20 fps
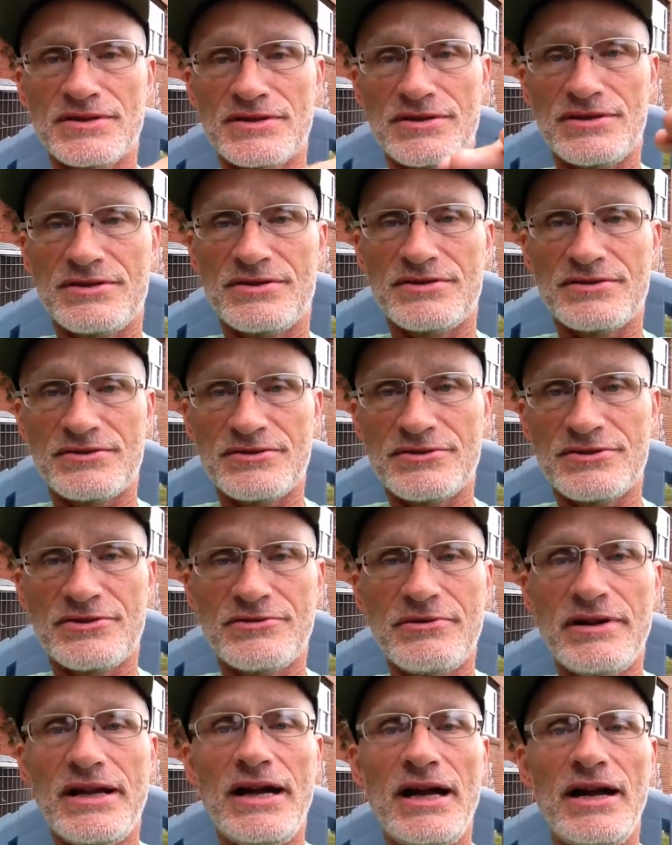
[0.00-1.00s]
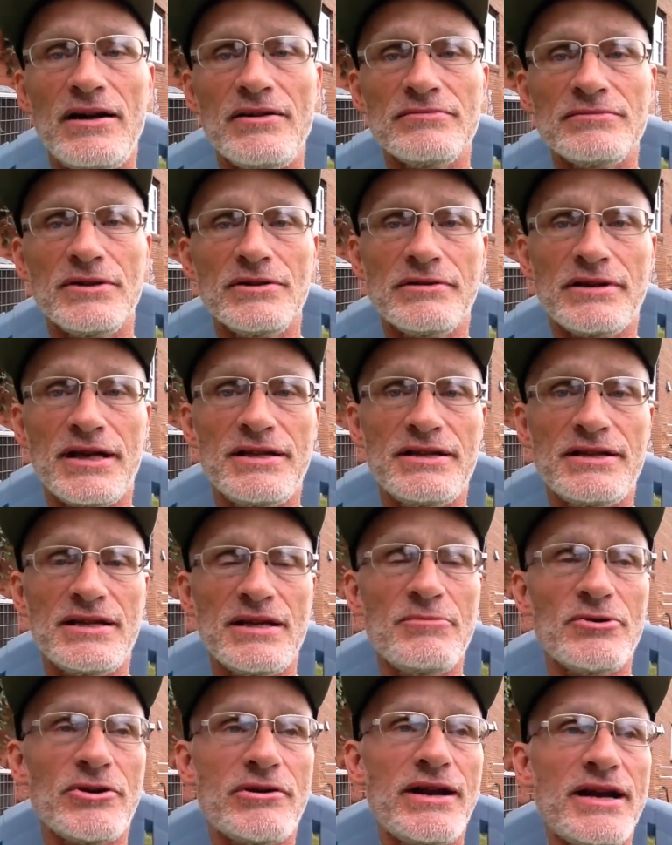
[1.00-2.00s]
Just straight out. Okay, the
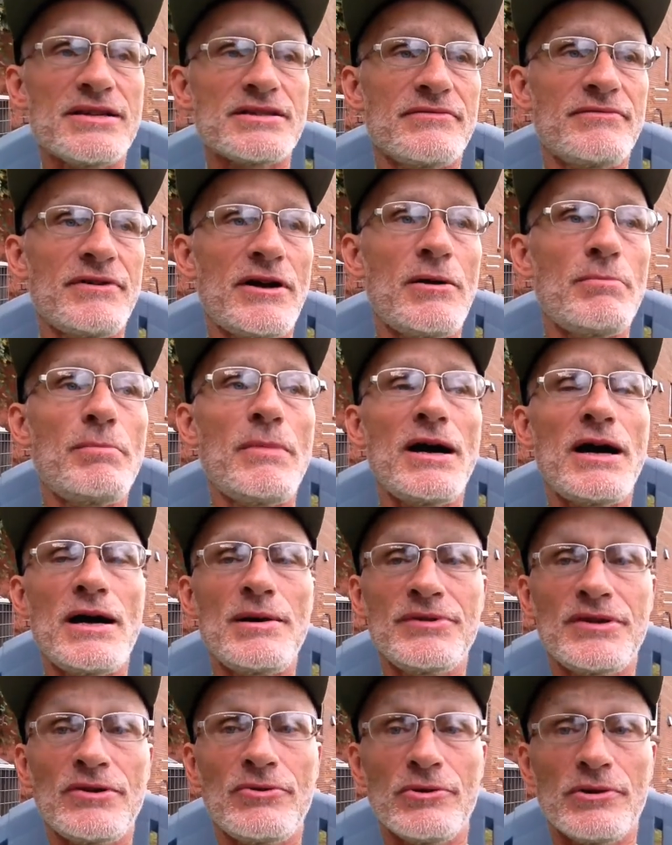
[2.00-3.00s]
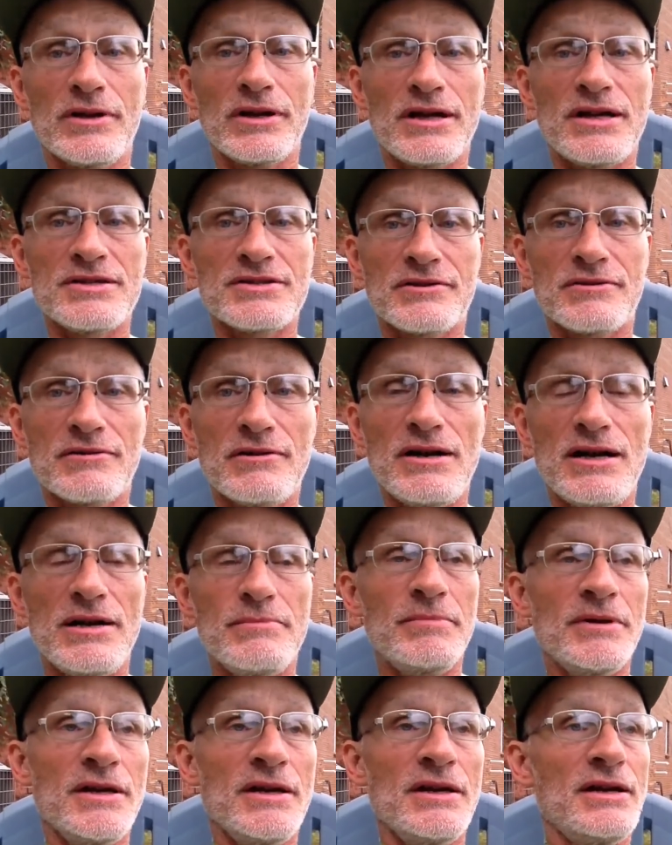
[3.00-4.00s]
Democrats have out-mobbed organized
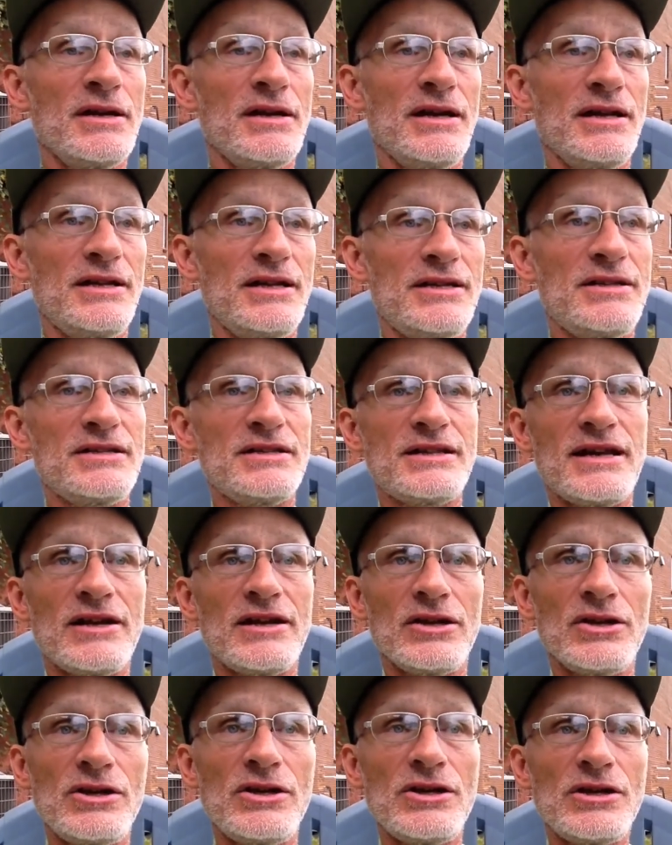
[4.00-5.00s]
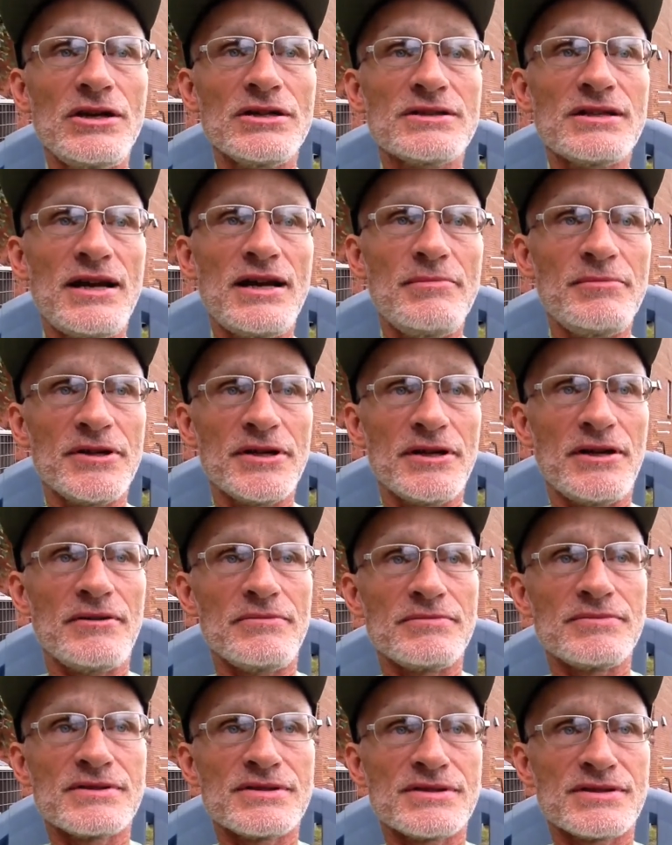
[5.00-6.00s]
crime, and they did that a long time ago.
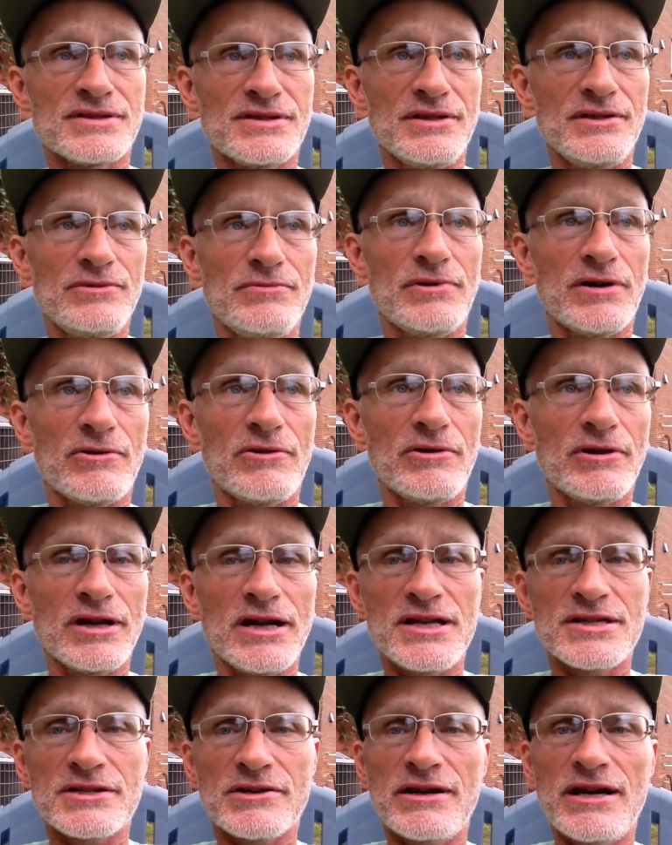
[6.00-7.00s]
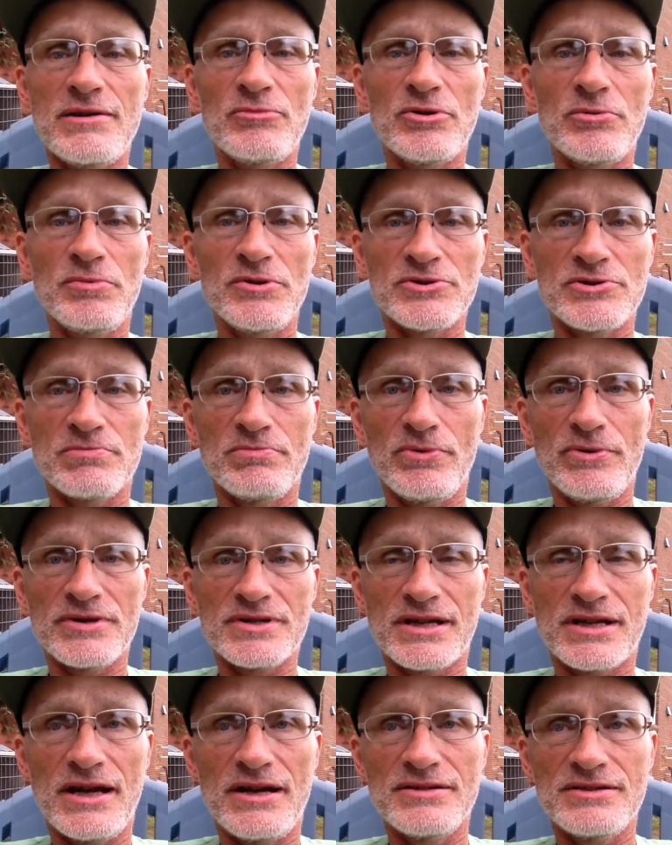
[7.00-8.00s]
So where organized crime are a bunch of Boy
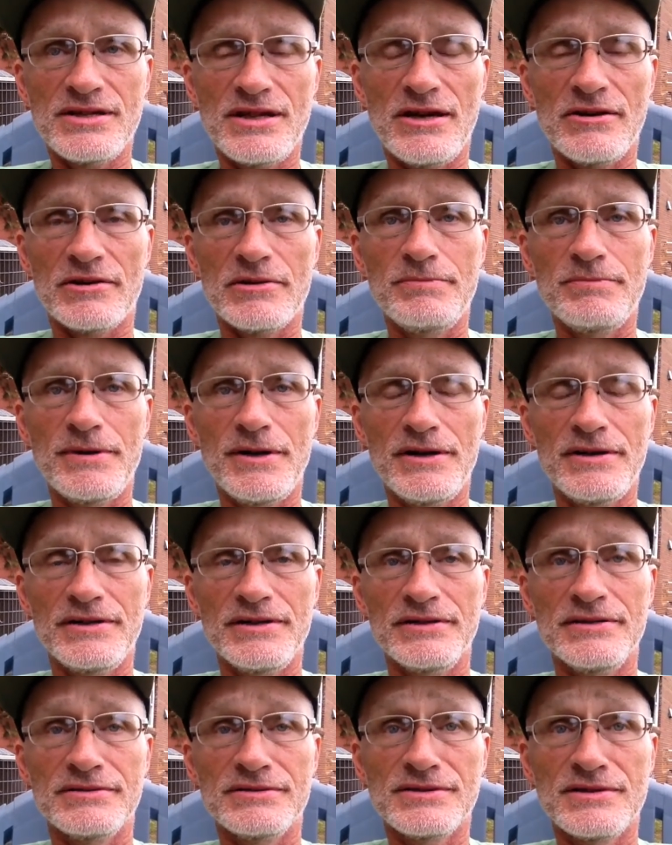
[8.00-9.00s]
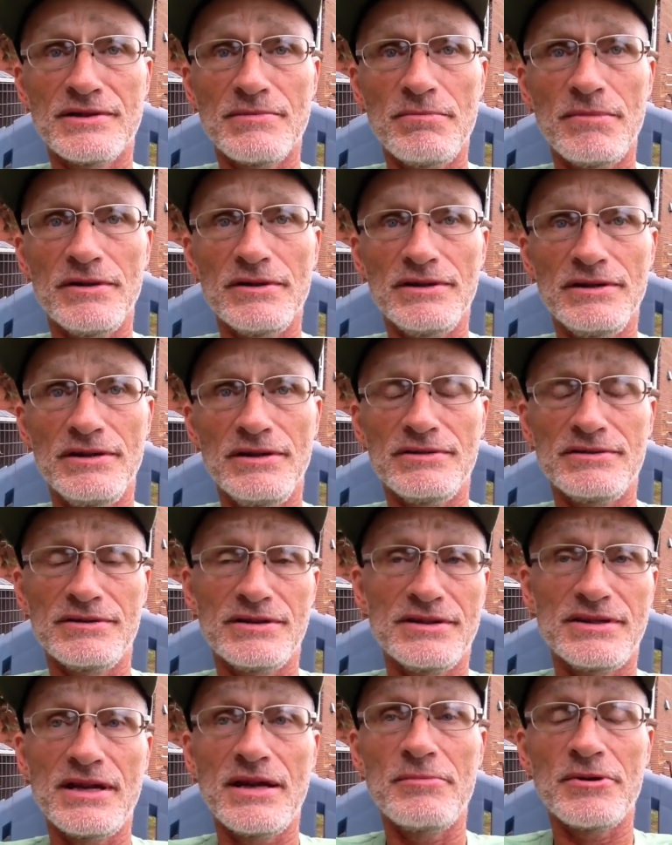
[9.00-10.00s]
Scouts now compared to
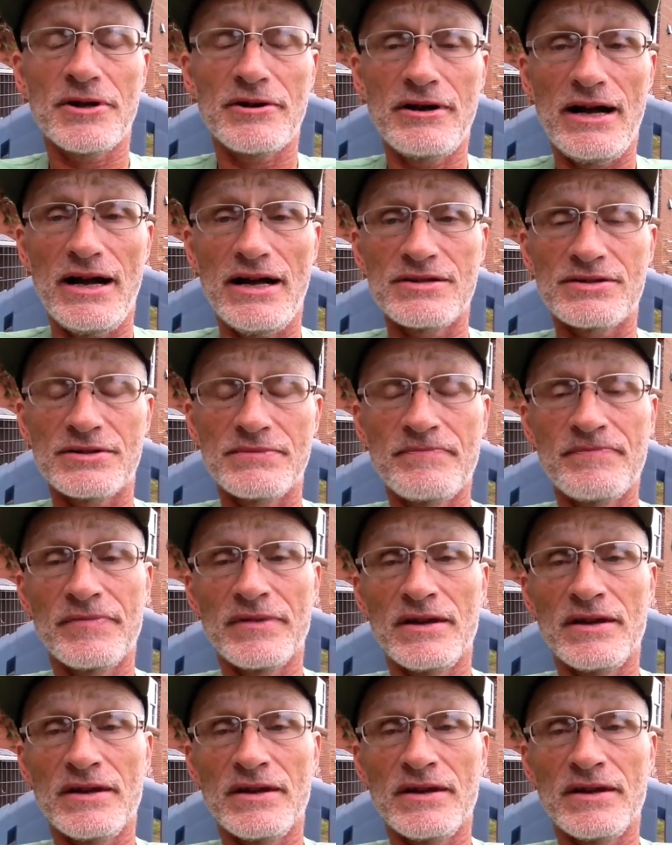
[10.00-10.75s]
the Democrats.